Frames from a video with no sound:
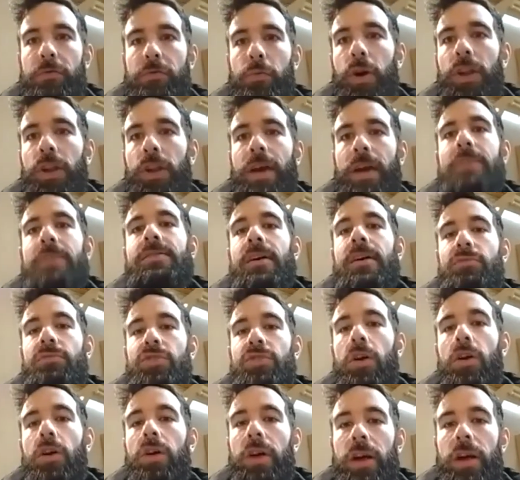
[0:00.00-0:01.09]
what it is i'm
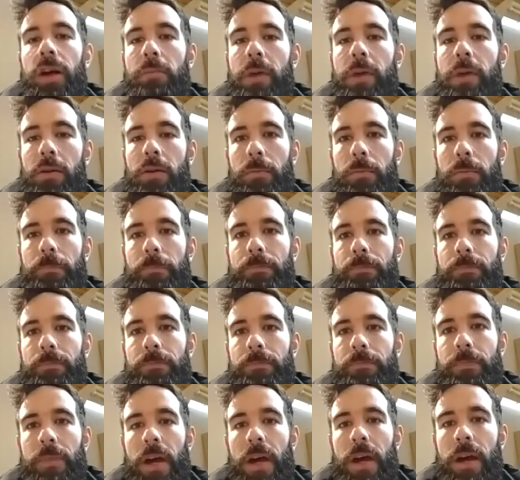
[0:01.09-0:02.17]
talking about
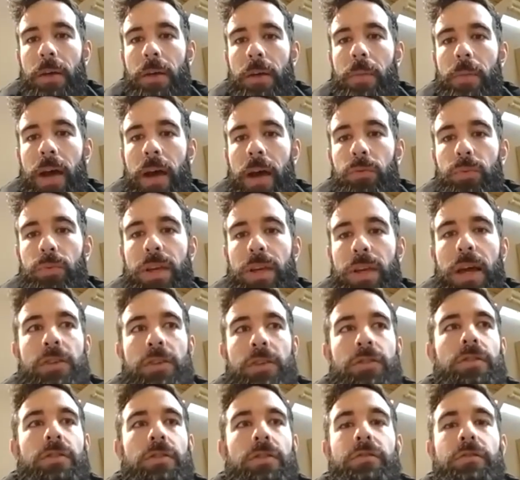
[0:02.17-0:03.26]
hmm. um, and we
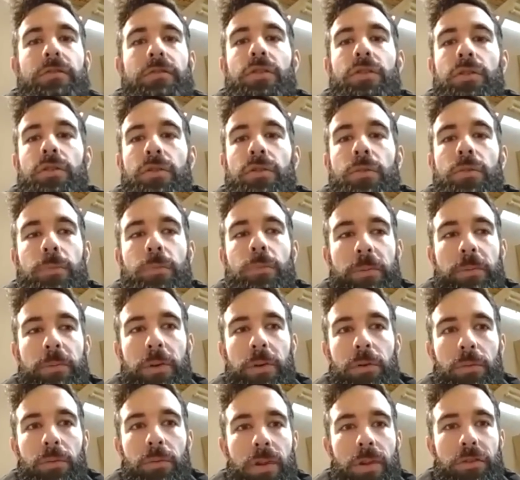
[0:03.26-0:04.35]
interview
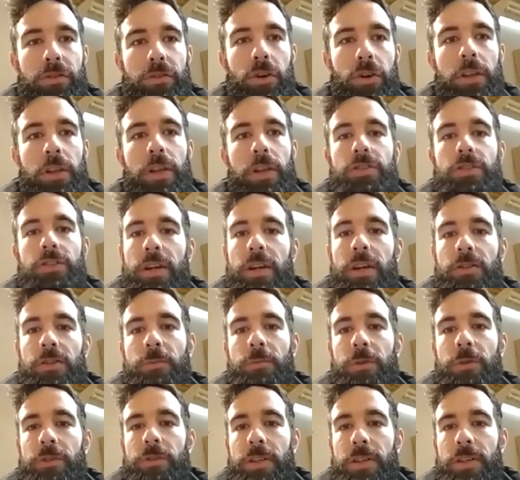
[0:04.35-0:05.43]
people with knowledge and
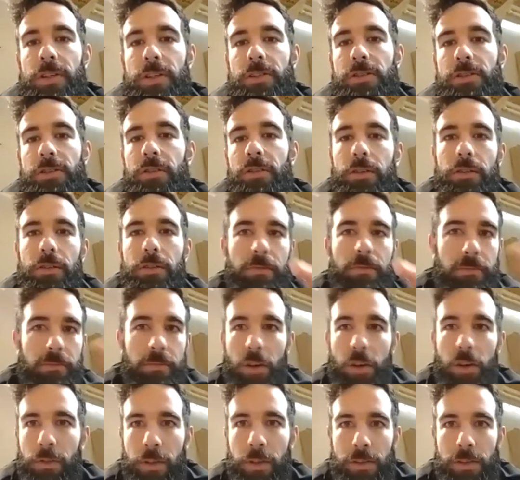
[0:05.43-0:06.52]
expertise on
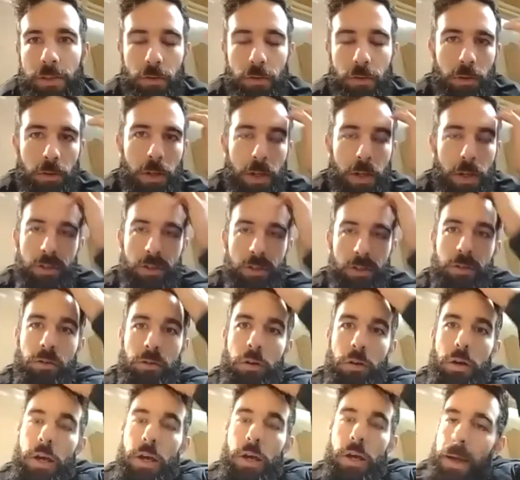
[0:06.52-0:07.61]
on this whole issue
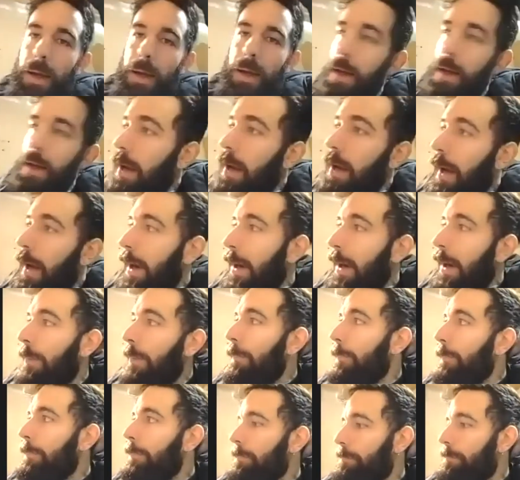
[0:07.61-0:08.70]
mm.
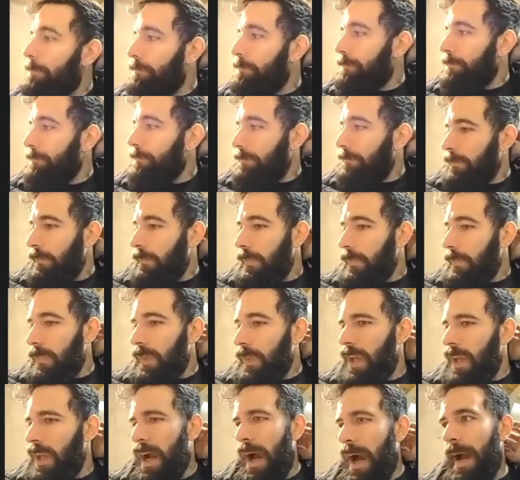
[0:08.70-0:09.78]
um,
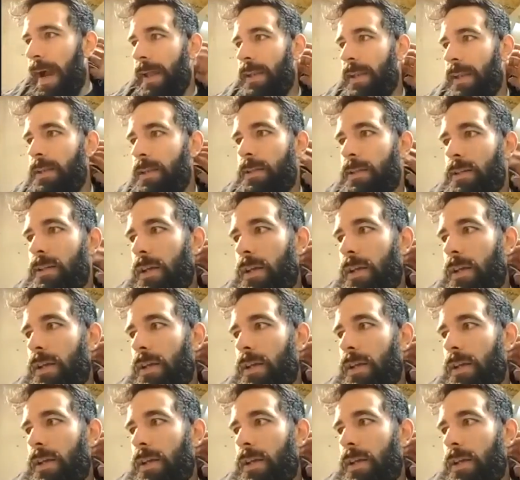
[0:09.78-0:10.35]
and